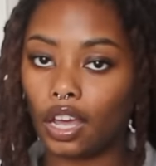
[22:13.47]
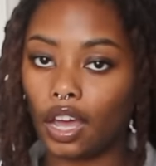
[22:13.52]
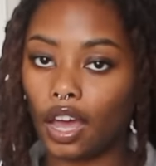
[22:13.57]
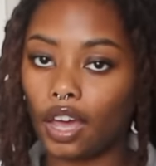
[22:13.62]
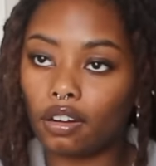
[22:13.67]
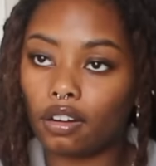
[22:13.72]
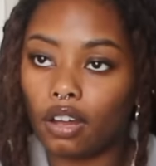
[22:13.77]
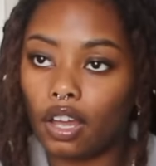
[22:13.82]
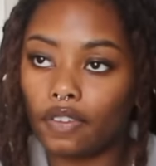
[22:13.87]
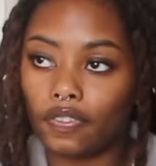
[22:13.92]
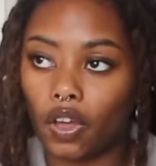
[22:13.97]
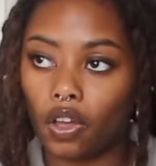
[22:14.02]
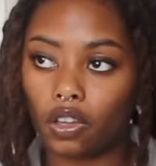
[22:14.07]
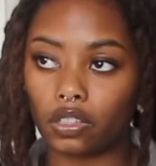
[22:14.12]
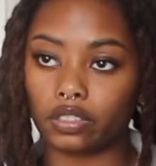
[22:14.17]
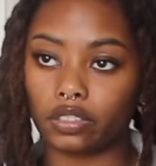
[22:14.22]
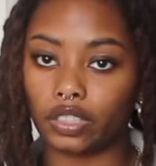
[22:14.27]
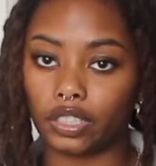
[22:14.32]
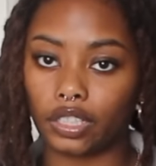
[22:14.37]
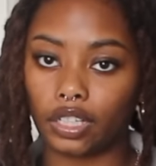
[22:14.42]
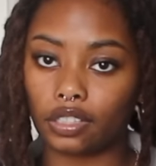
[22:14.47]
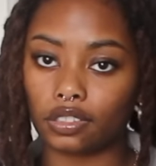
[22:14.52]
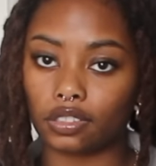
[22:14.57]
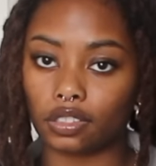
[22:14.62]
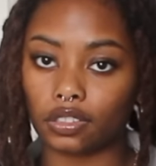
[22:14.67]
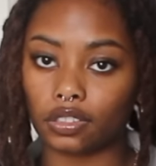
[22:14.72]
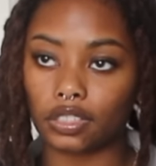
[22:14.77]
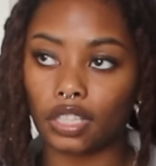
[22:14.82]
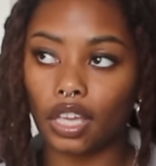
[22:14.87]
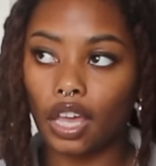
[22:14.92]
I don't have all of the
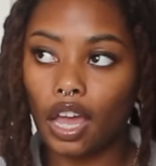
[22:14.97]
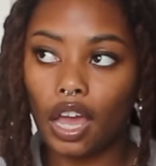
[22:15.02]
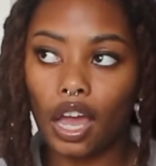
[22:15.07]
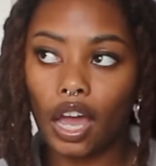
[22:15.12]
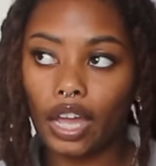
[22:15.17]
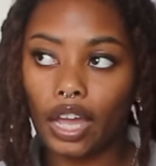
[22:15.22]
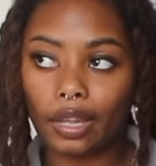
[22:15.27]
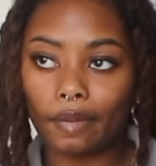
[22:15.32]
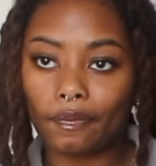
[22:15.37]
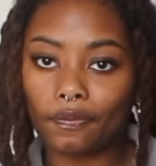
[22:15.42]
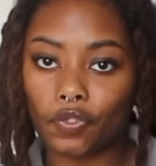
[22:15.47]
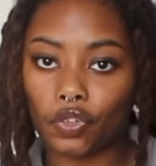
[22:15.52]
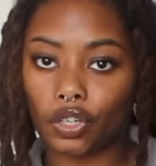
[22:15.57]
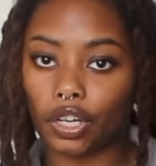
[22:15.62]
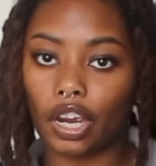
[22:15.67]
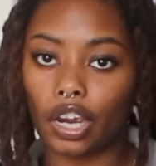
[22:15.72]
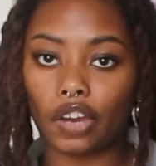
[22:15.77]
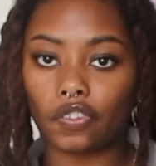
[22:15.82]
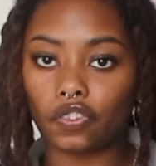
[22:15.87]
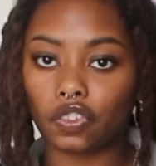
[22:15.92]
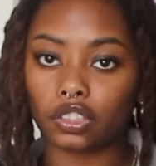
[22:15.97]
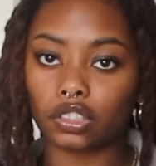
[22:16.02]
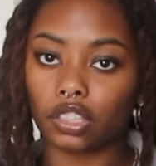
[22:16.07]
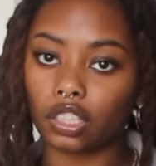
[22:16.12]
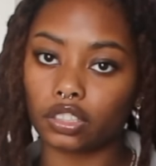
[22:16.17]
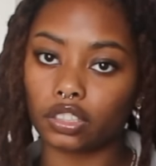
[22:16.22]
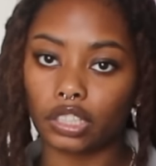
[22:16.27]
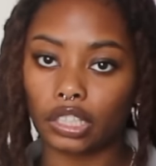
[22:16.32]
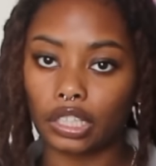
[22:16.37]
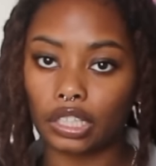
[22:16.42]
answers. I am forever
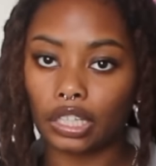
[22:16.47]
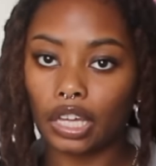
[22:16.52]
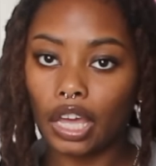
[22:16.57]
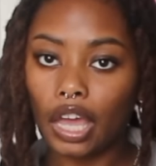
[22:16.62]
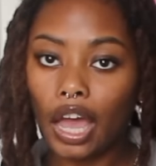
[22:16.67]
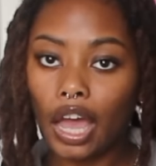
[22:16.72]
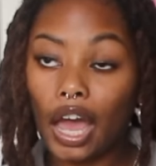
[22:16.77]
learning.